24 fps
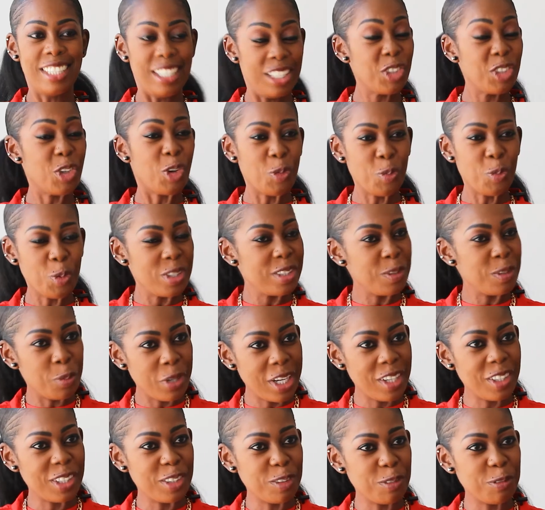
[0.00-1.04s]
And you're pretty
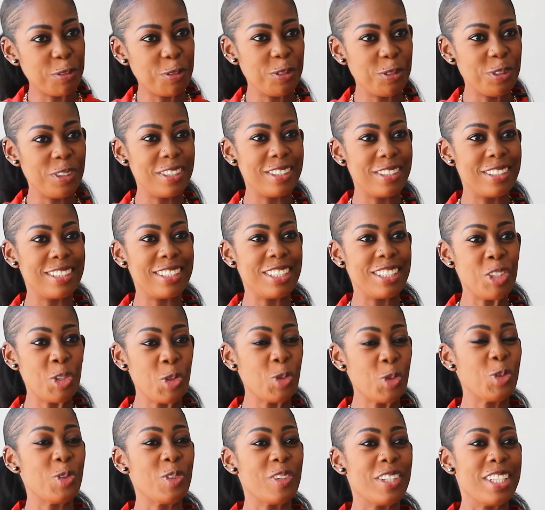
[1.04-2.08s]
proud of
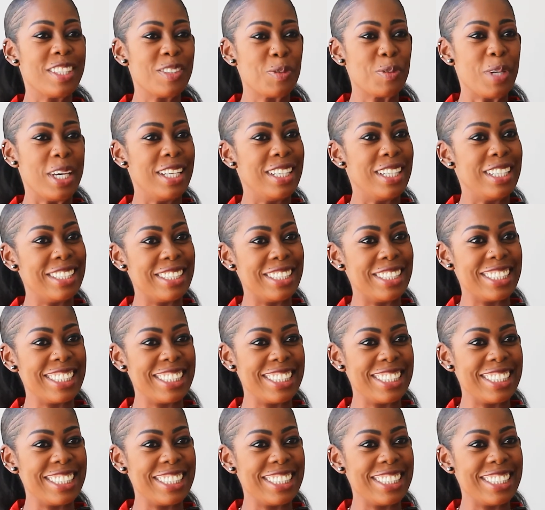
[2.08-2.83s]
you as well?